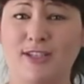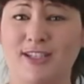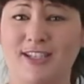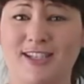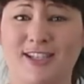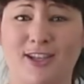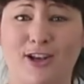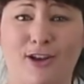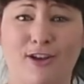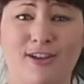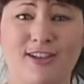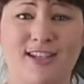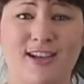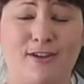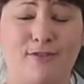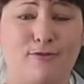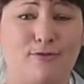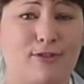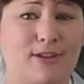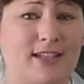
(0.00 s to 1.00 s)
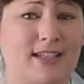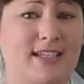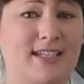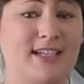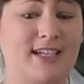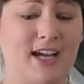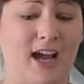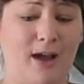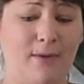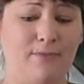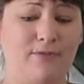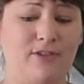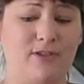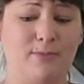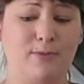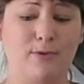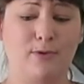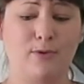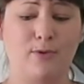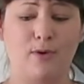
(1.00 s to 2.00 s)
is just clothes that are really
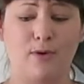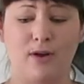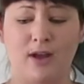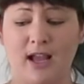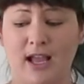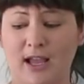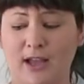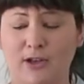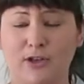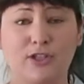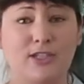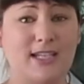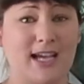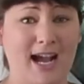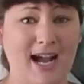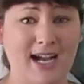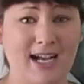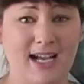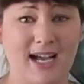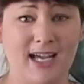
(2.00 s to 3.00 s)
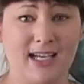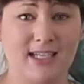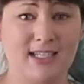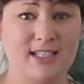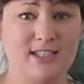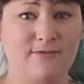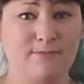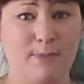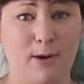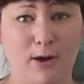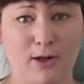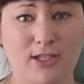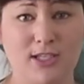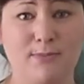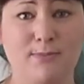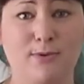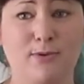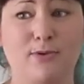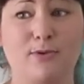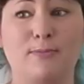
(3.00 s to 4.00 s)
comfortable, dark colors if
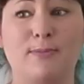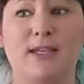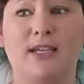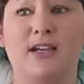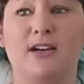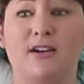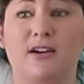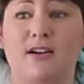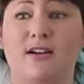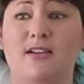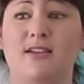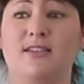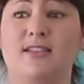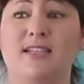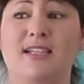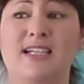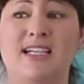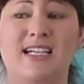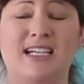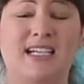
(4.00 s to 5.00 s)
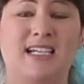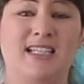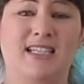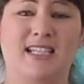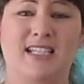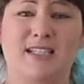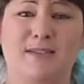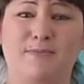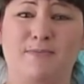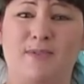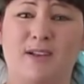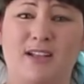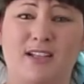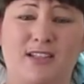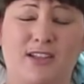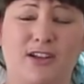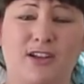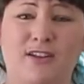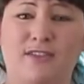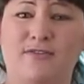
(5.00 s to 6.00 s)
possible, because there's a
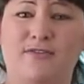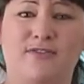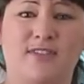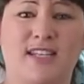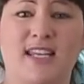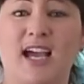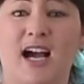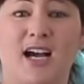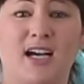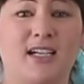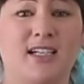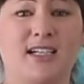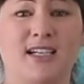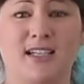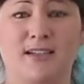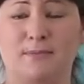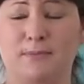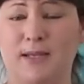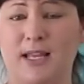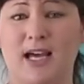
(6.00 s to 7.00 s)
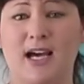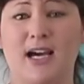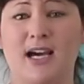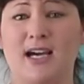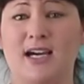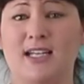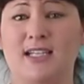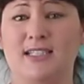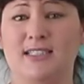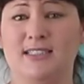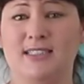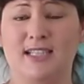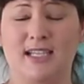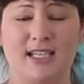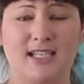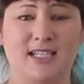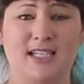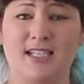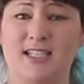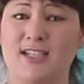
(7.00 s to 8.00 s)
lot of gunk and blood, and
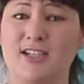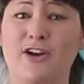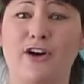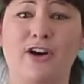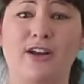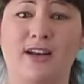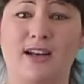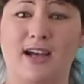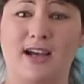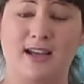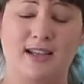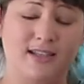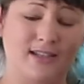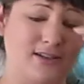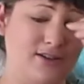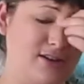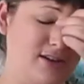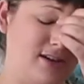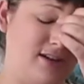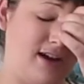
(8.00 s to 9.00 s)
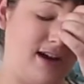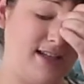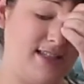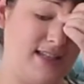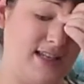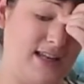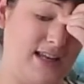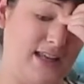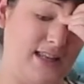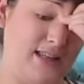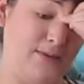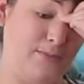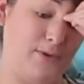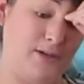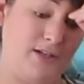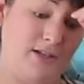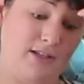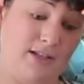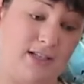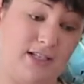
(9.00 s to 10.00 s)
it's just not nice. It's not nice, and then
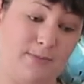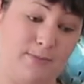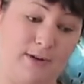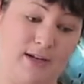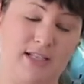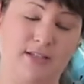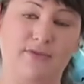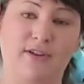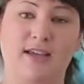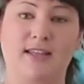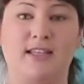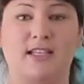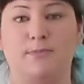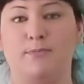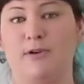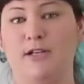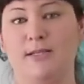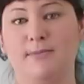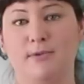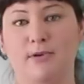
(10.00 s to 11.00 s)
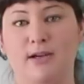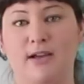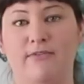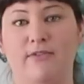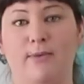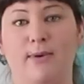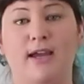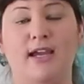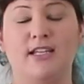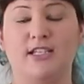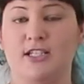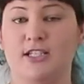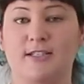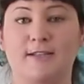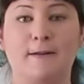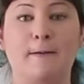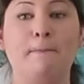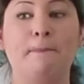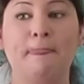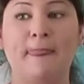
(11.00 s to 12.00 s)
when you're learning to breastfeed, there's breast milk everywhere. It's just